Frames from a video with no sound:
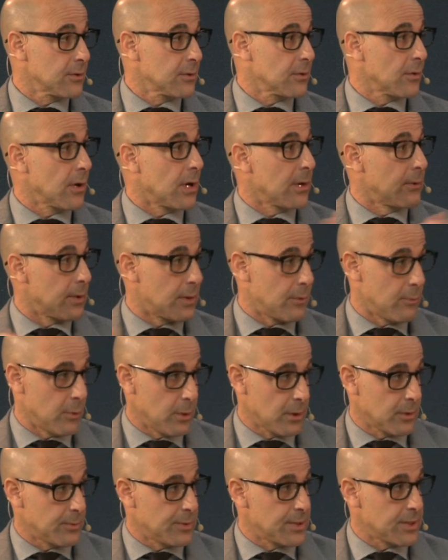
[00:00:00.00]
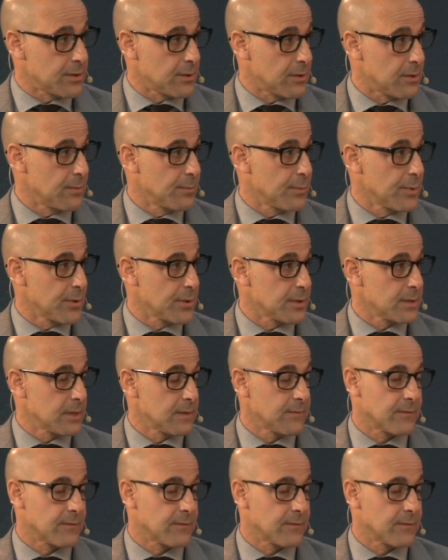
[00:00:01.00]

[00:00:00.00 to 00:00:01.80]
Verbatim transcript: or I want to work with a certain person.